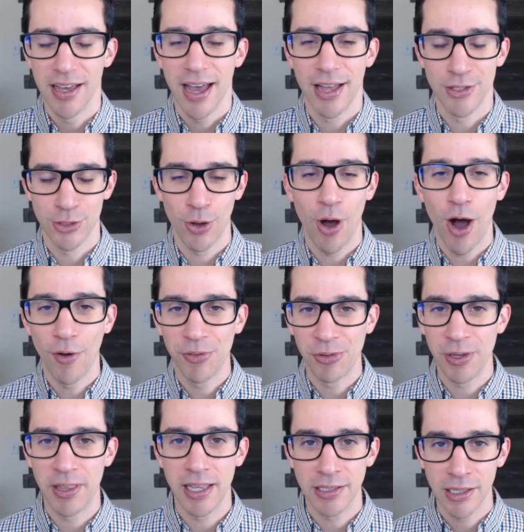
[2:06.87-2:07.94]
And so
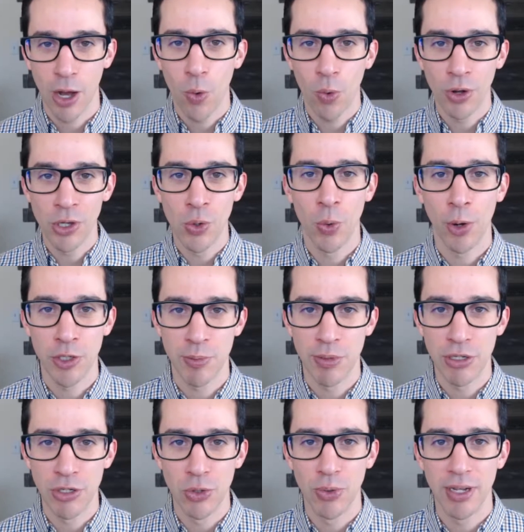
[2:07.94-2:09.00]
obviously that's not what you want to be
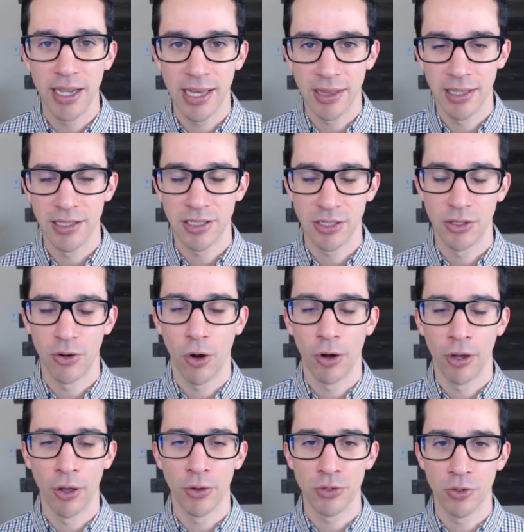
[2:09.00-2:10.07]
doing in this
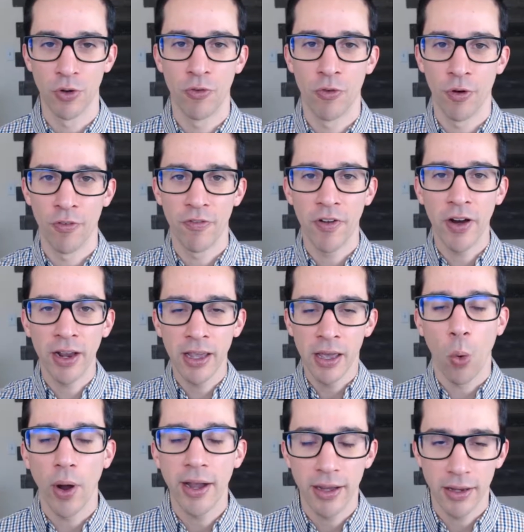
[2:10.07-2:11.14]
scenario. So for a very
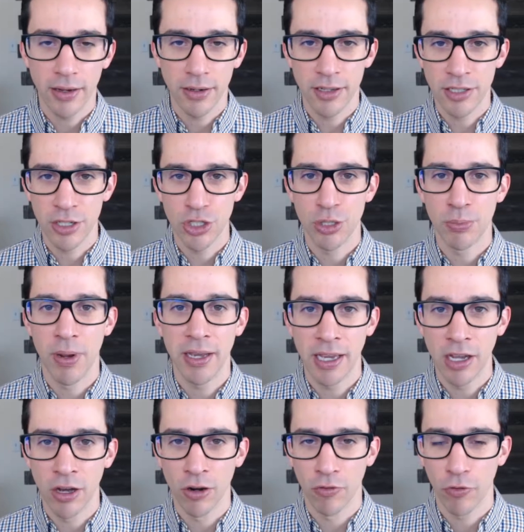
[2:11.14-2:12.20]
quick
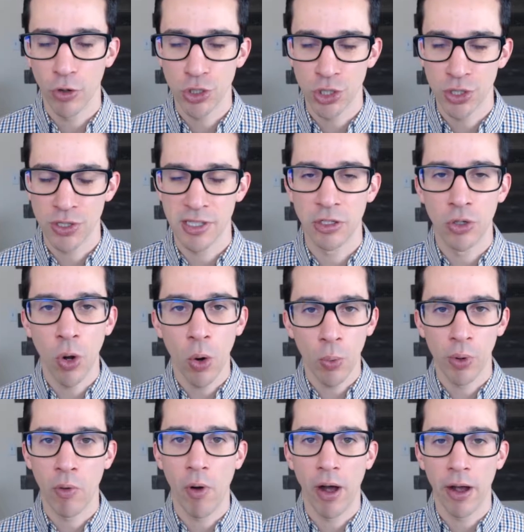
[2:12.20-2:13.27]
decision-making conversions that don't
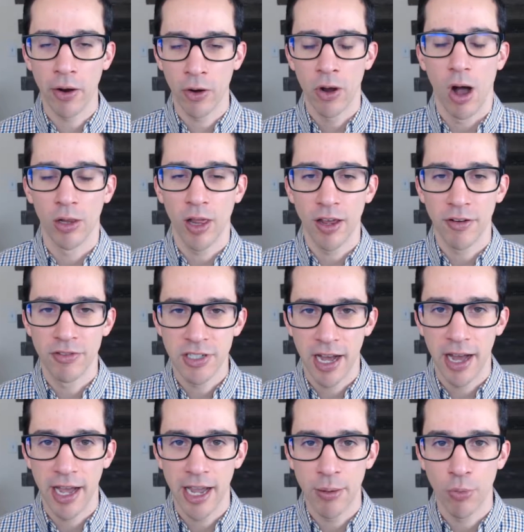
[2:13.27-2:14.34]
require a lot of
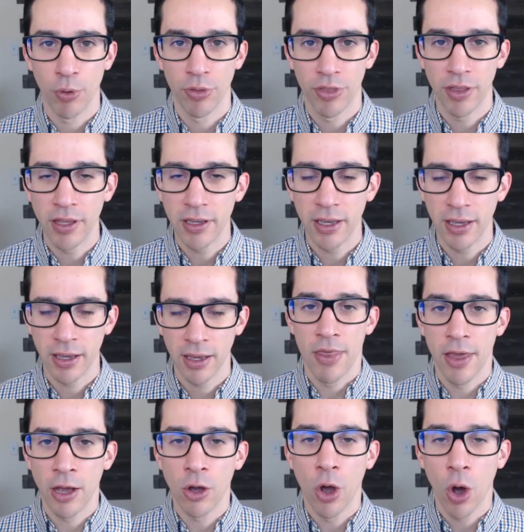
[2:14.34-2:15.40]
time or thinking,
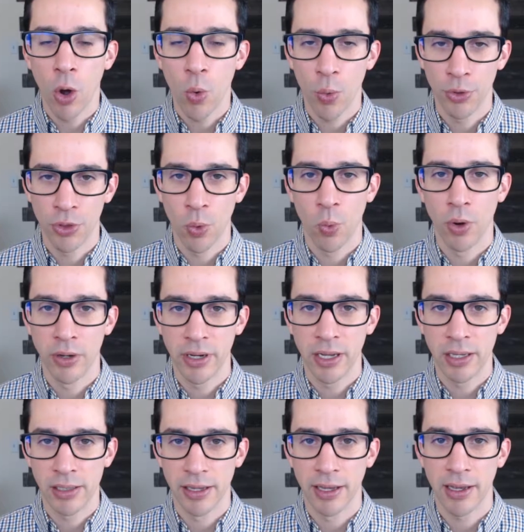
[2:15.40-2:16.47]
then go with the 1 day
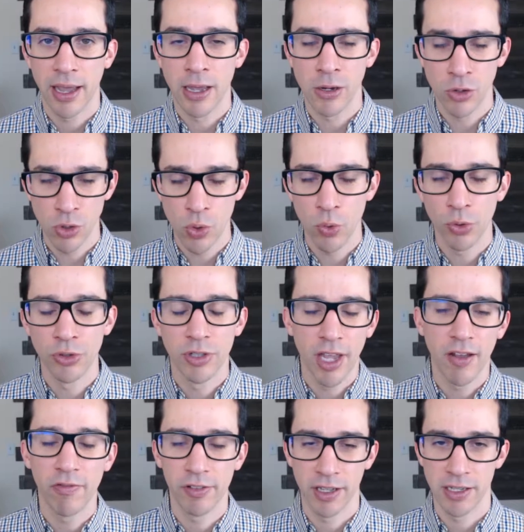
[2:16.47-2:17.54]
click and you will
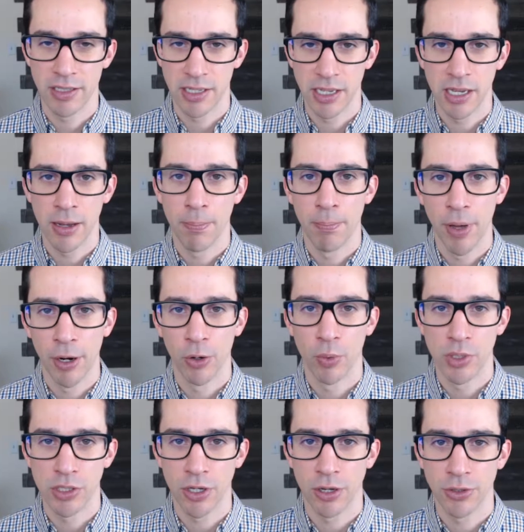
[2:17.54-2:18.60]
definitely see better
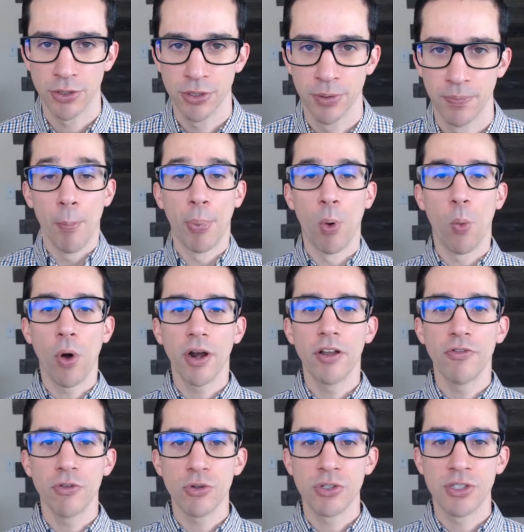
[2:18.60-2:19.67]
results. But what
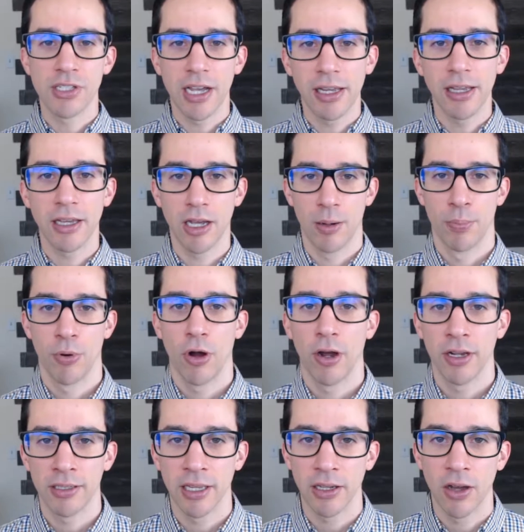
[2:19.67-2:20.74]
if you're selling a
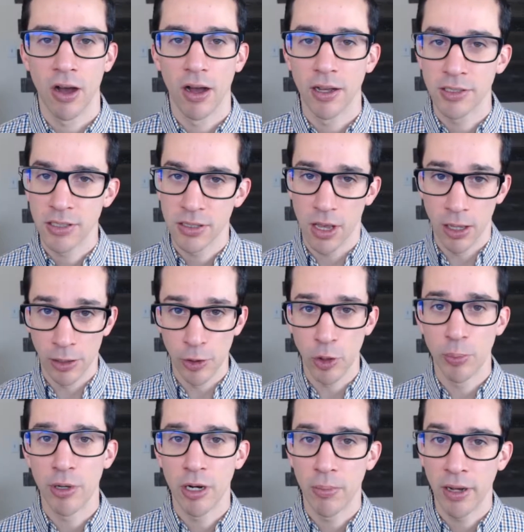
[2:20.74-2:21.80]
product that costs a little
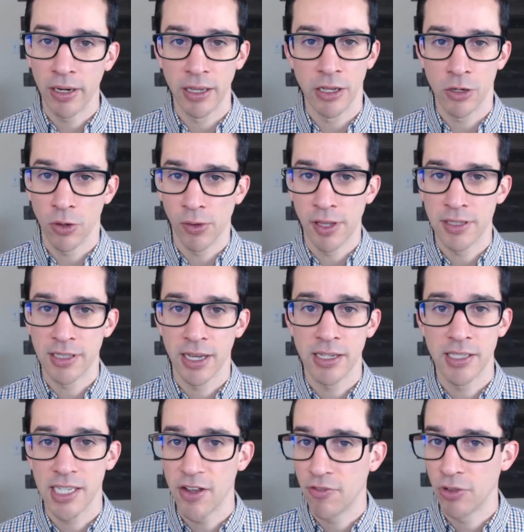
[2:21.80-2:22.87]
bit of money? Let's say
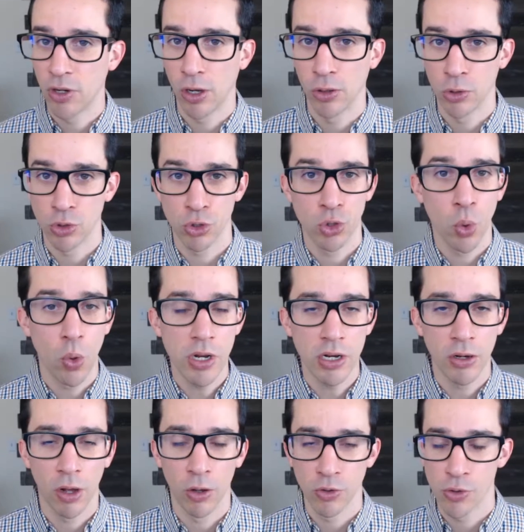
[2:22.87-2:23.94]
$7 or
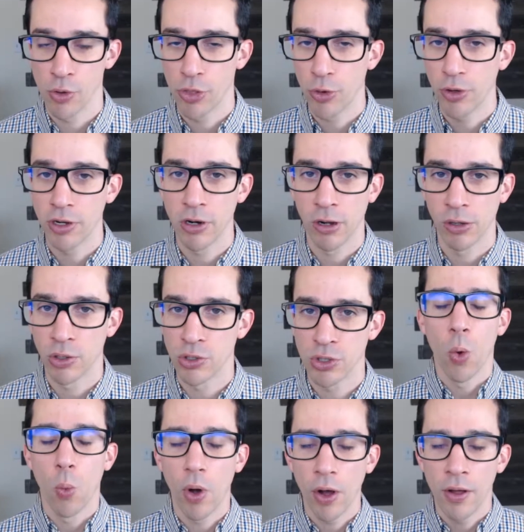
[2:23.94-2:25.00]
$20 or $30.
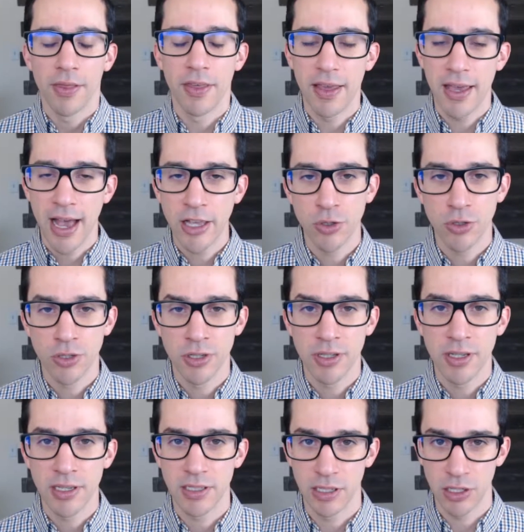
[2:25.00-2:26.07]
Well, the answer to
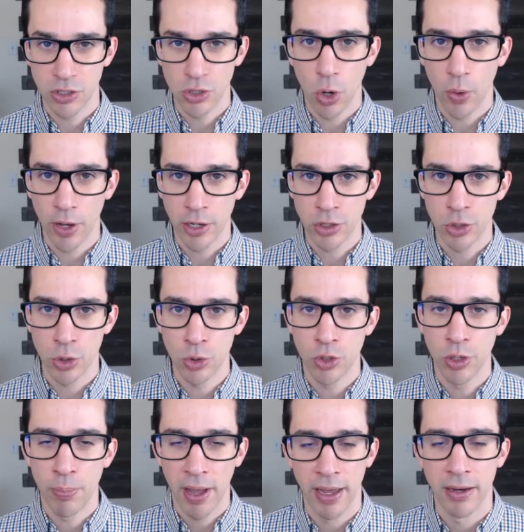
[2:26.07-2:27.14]
this is going to
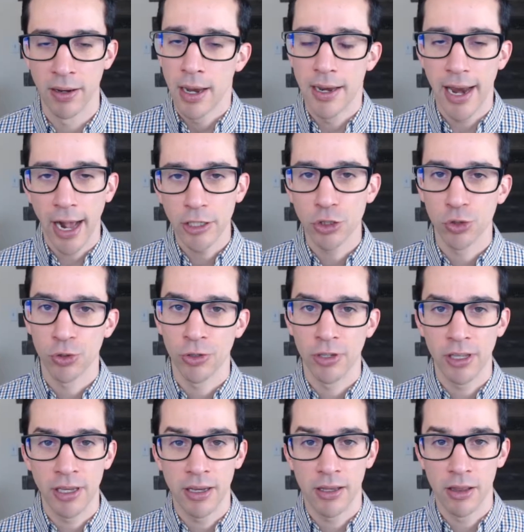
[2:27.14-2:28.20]
depend.
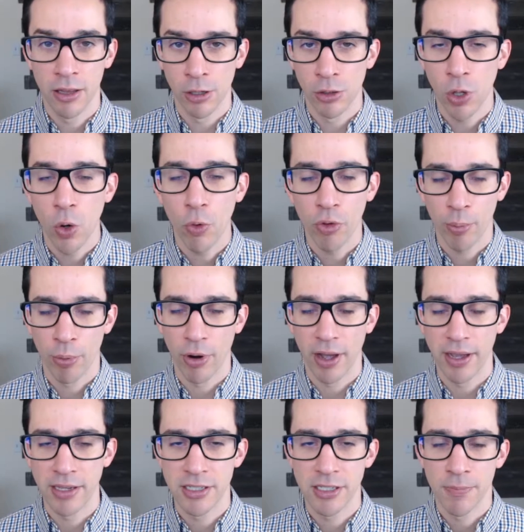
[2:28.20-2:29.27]
Naturally, the lower the
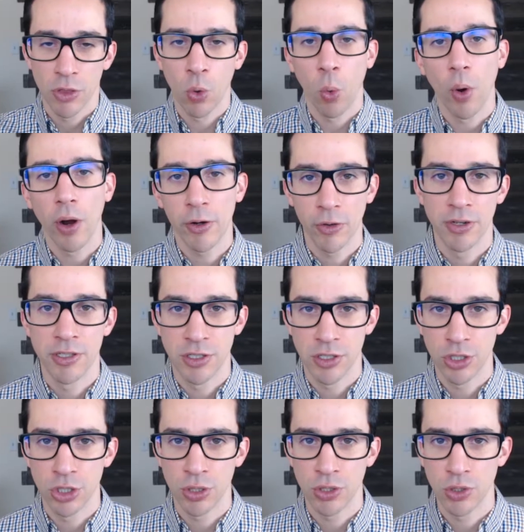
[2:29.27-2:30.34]
price, the quicker the
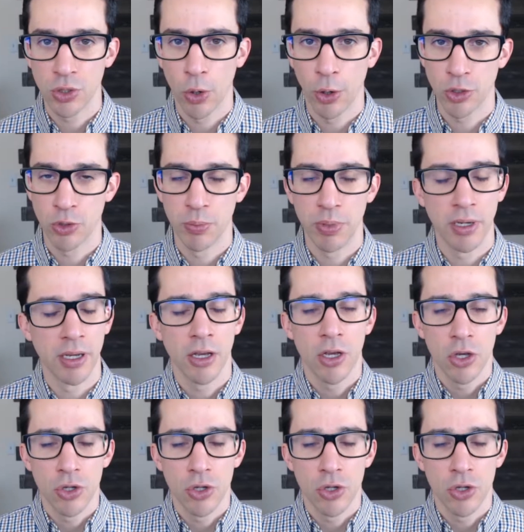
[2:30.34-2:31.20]
decision is going to be.